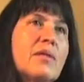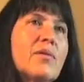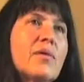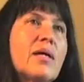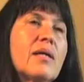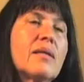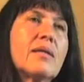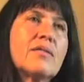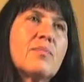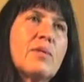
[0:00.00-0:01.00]
A lot of
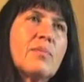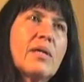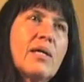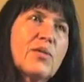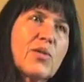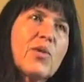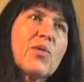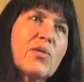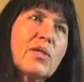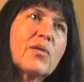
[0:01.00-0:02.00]
things people had to
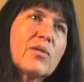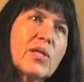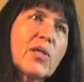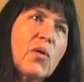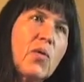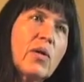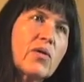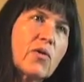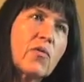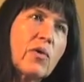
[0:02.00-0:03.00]
literally go
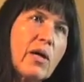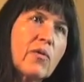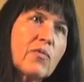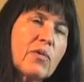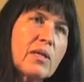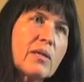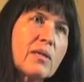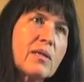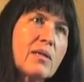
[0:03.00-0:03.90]
underground with